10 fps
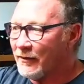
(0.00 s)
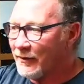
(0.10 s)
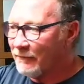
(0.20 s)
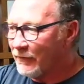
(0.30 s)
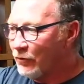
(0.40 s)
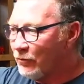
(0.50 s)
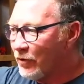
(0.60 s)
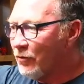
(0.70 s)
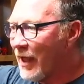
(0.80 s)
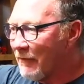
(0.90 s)
if you
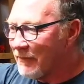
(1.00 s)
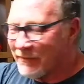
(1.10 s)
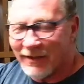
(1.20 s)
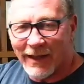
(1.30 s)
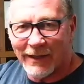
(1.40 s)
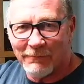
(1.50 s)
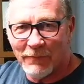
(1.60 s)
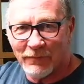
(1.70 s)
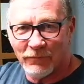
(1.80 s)
do have the time